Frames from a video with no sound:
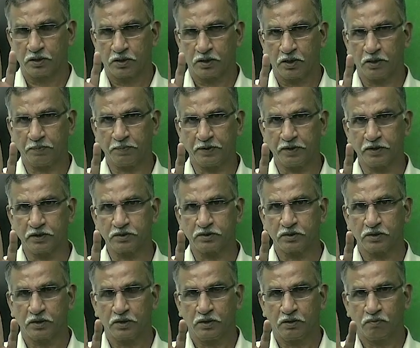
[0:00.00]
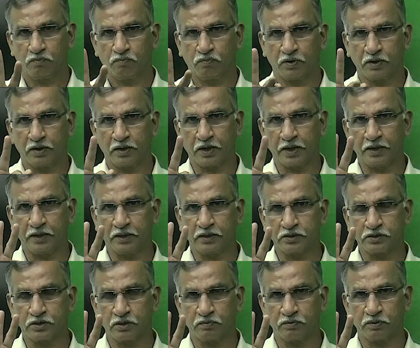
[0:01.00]
If it is
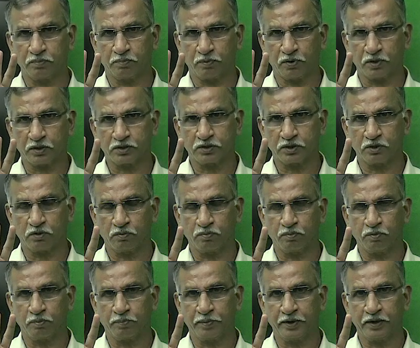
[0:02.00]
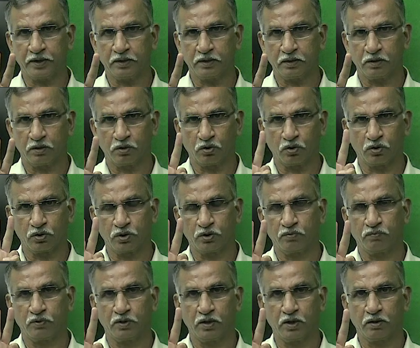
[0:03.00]
197 production of moped,
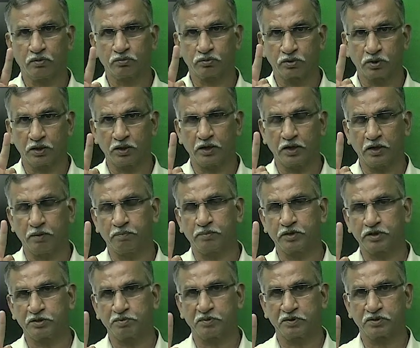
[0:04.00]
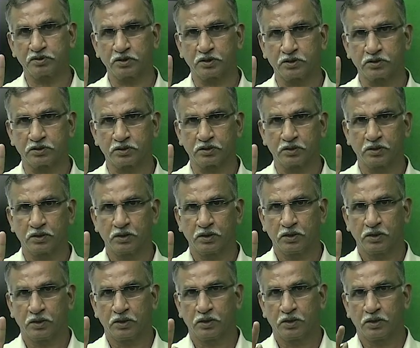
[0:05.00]
lorry will have 3 empty spaces.
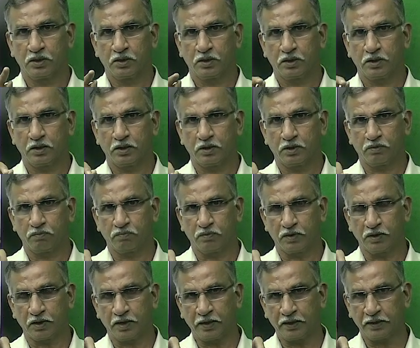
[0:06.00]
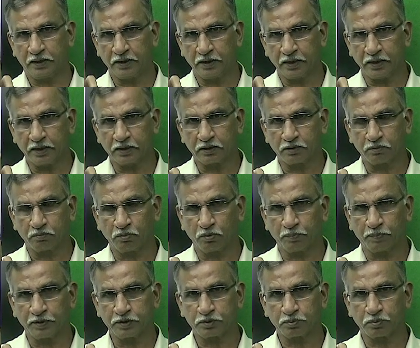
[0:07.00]
198
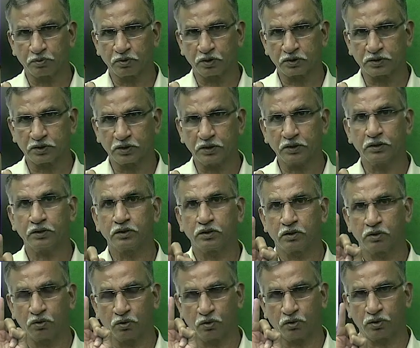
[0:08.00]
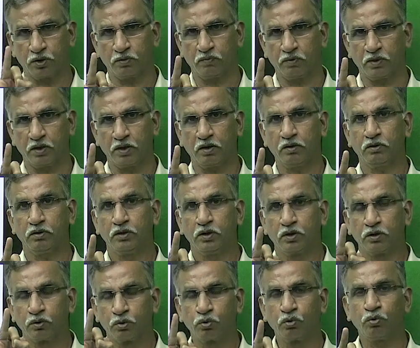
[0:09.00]
mopeds production, lorry will have
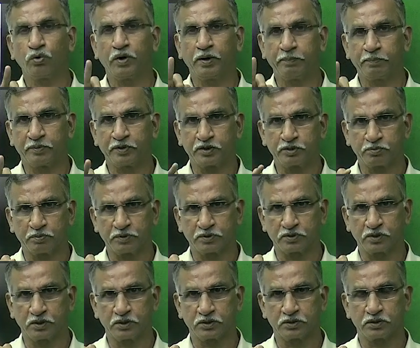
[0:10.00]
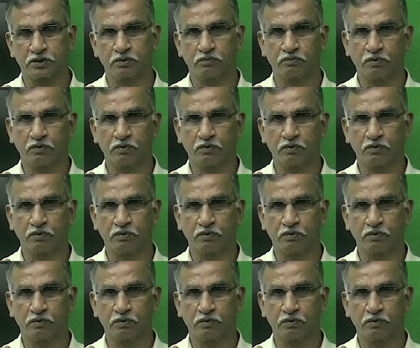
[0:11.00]
2 empty spaces.